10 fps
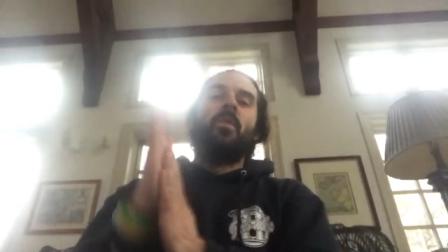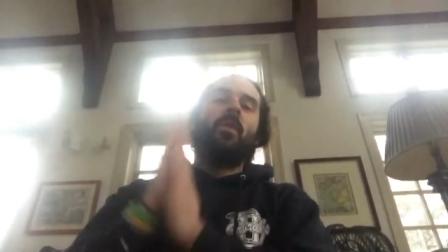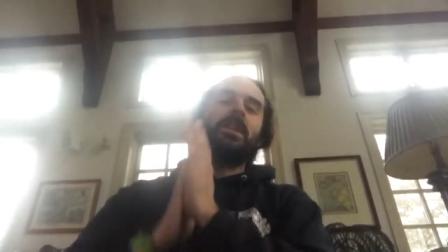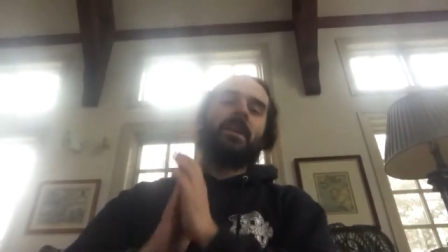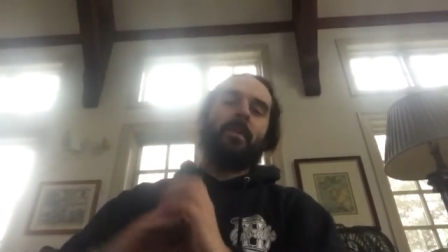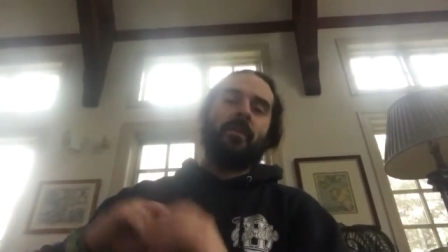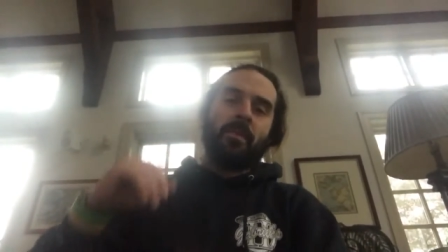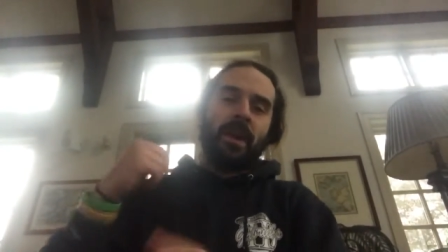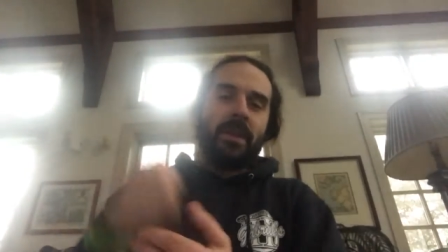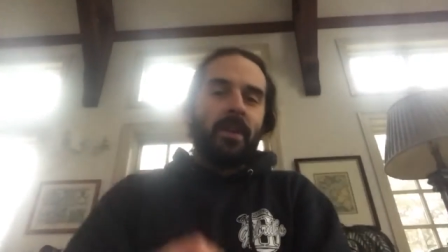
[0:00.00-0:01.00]
What's up,
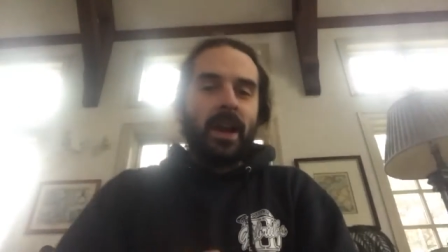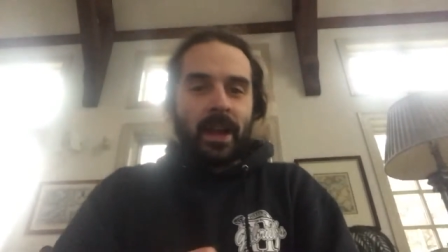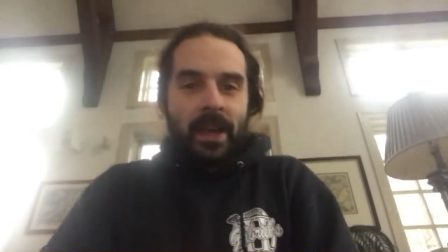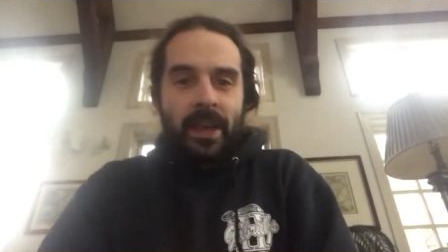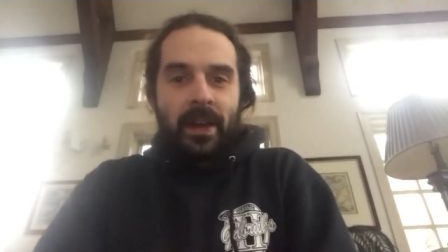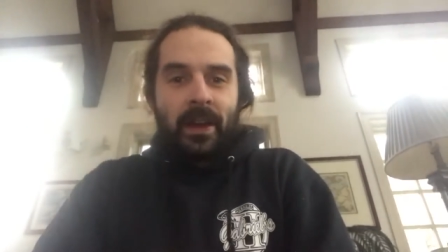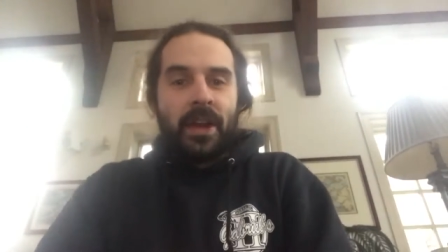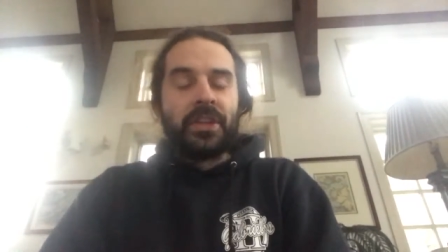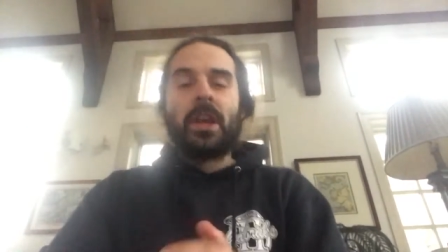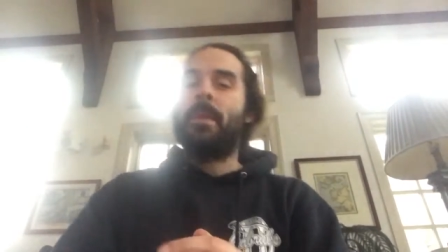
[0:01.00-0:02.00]
everybody? Rad Guy here.
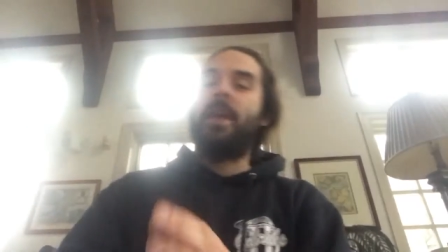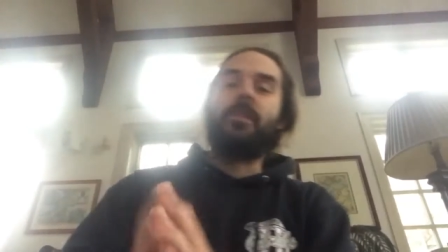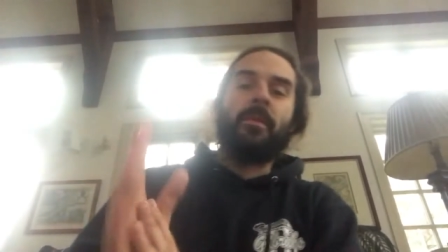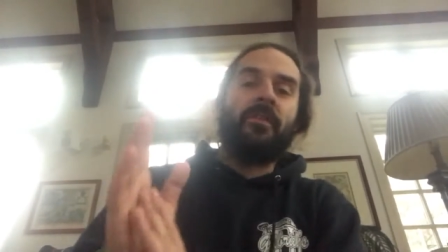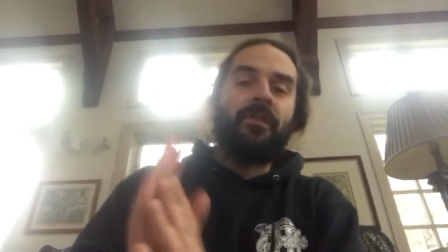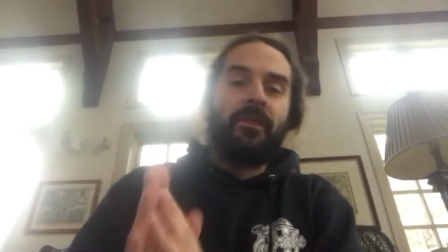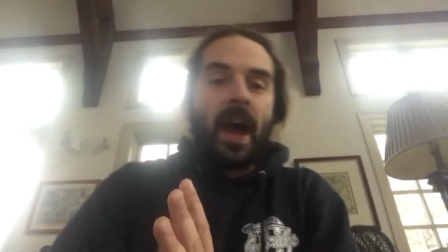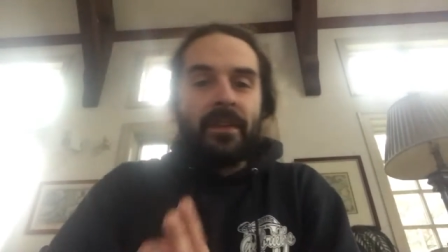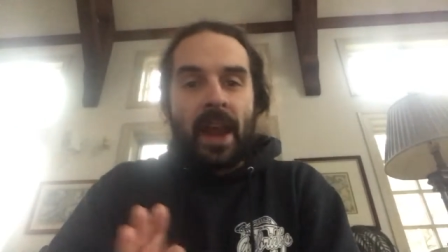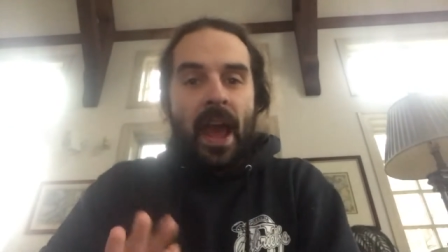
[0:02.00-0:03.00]
I just got back from a
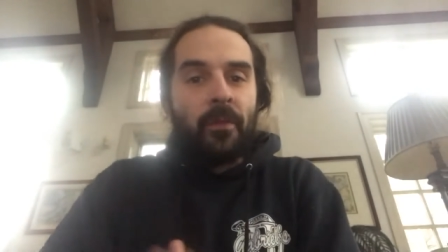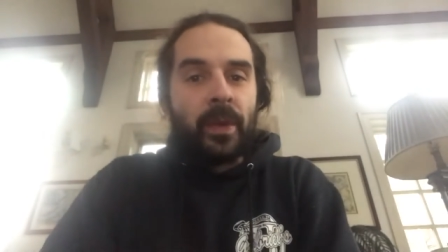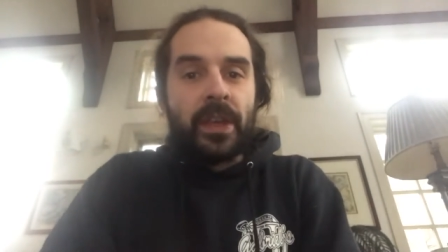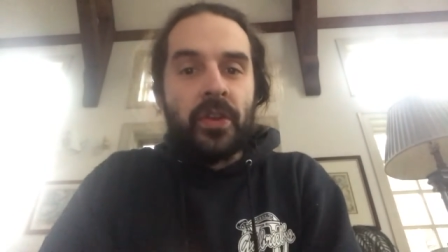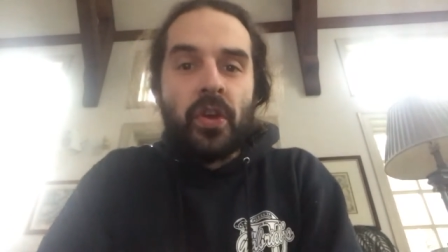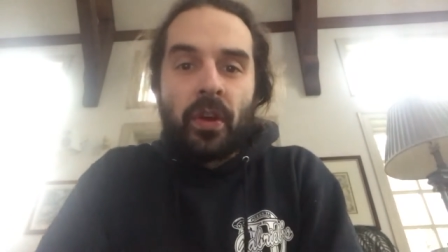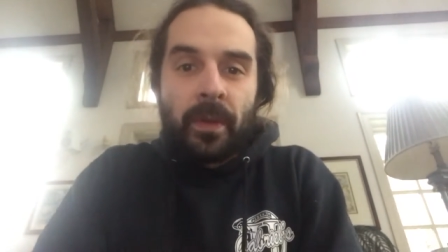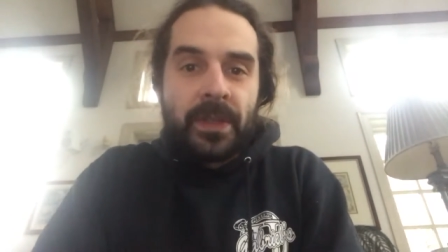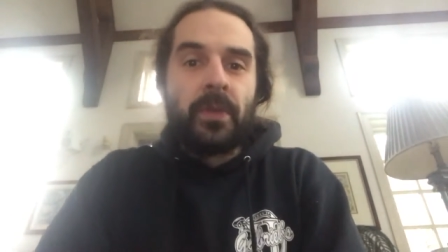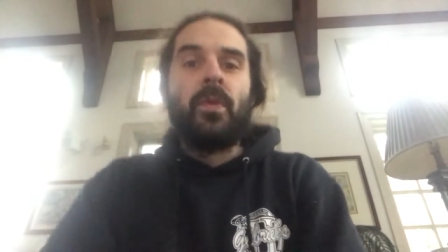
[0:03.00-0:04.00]
five and a half week
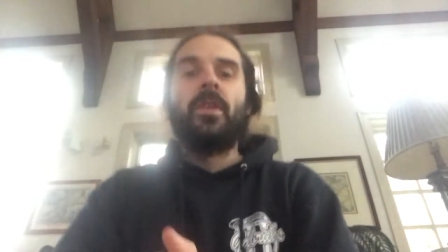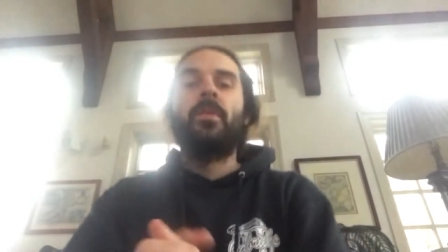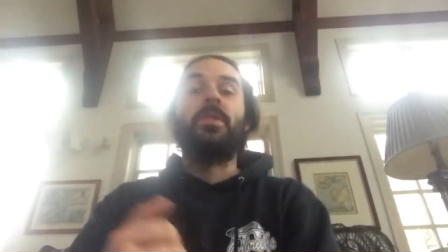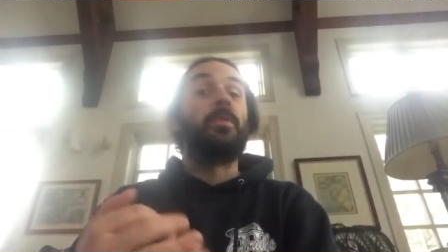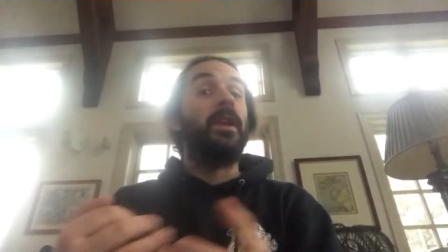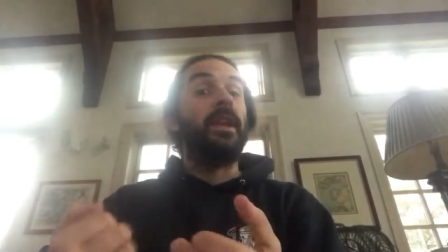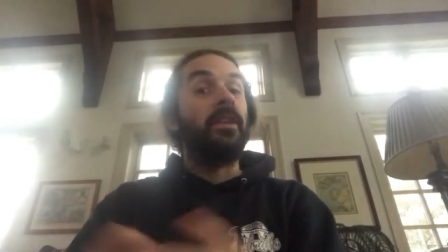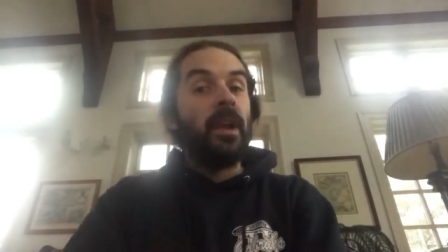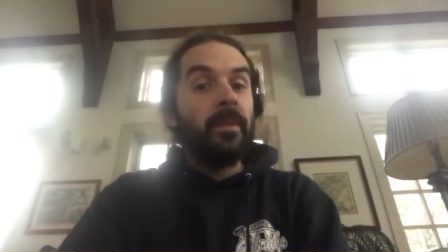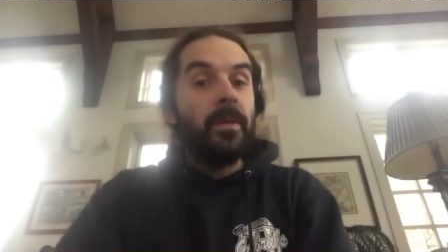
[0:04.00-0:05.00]
Europe tour, which went
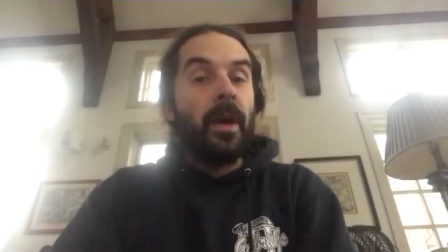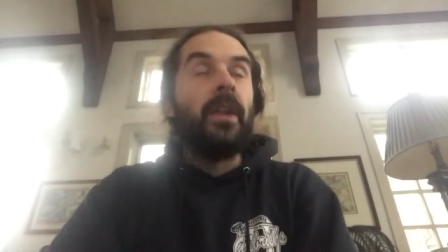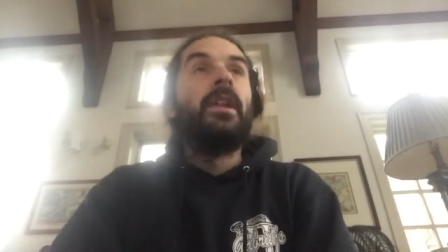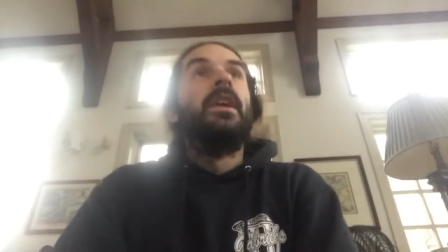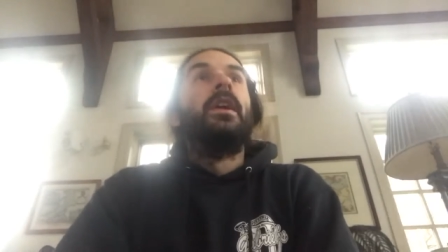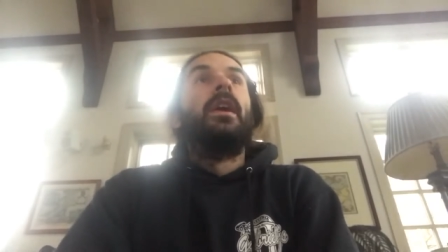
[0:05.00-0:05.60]
incredibly well.